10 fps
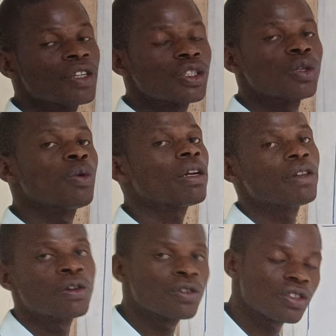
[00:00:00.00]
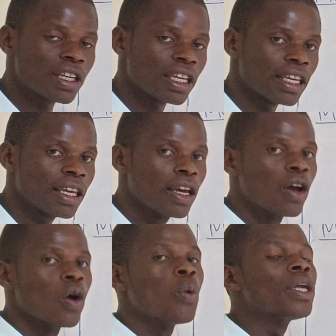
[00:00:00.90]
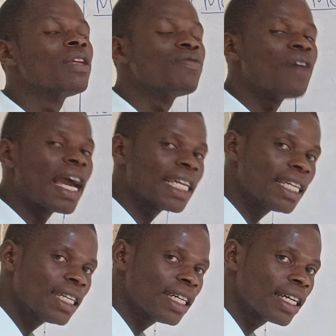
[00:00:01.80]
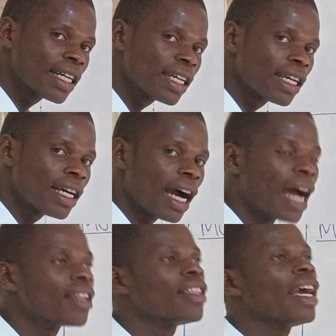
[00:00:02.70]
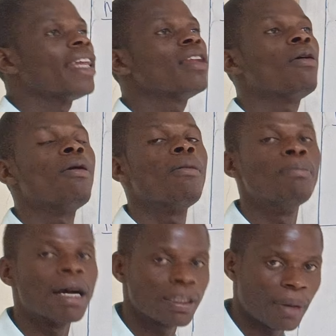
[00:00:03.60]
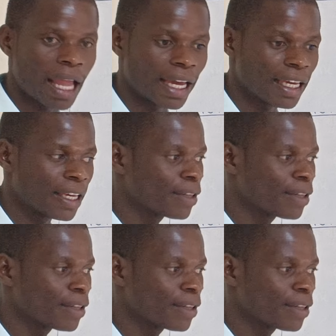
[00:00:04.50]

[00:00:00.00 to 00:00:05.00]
division, what are we going to say? We divide and then multiply.